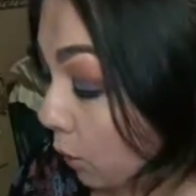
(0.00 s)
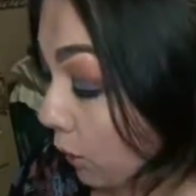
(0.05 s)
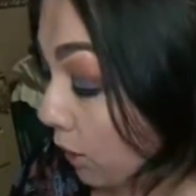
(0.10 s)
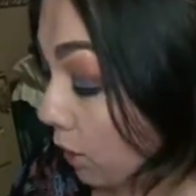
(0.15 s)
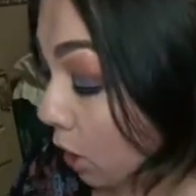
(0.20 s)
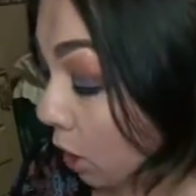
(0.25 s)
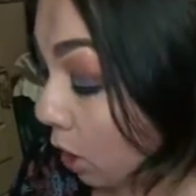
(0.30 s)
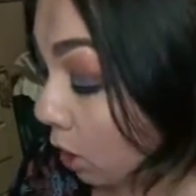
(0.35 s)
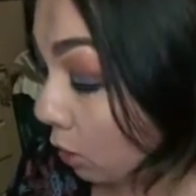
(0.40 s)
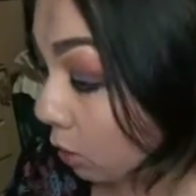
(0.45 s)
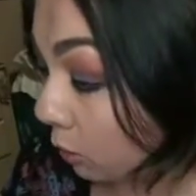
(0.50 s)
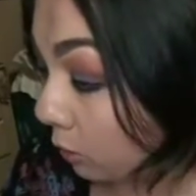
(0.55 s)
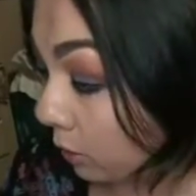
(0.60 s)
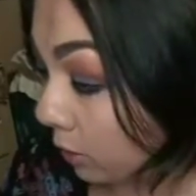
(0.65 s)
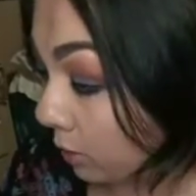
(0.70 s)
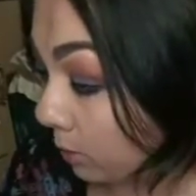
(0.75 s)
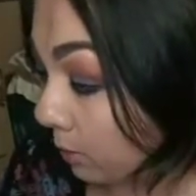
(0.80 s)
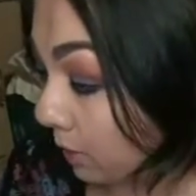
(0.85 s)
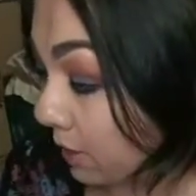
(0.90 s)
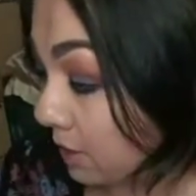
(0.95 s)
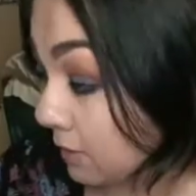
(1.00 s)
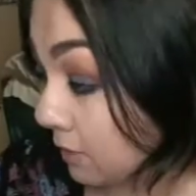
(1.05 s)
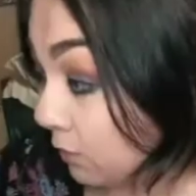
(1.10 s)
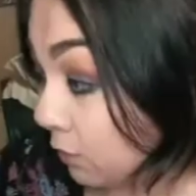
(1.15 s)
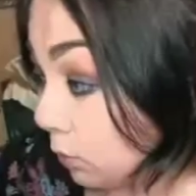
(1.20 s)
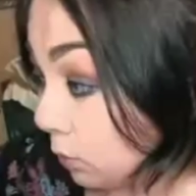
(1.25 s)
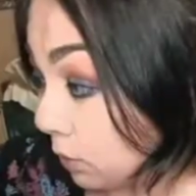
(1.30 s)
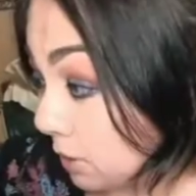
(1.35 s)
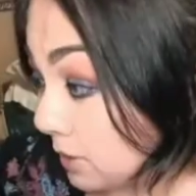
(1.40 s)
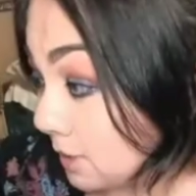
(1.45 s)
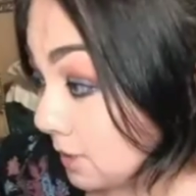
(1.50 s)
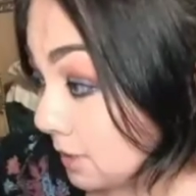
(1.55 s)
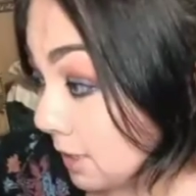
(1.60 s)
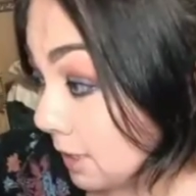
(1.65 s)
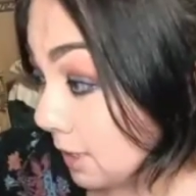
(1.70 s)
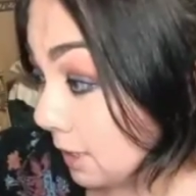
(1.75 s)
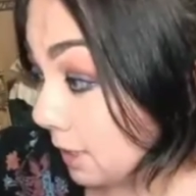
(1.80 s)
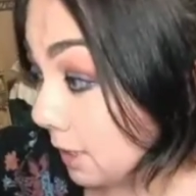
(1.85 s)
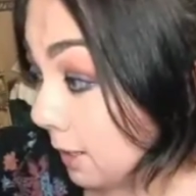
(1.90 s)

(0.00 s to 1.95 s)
all over the place. If you were to see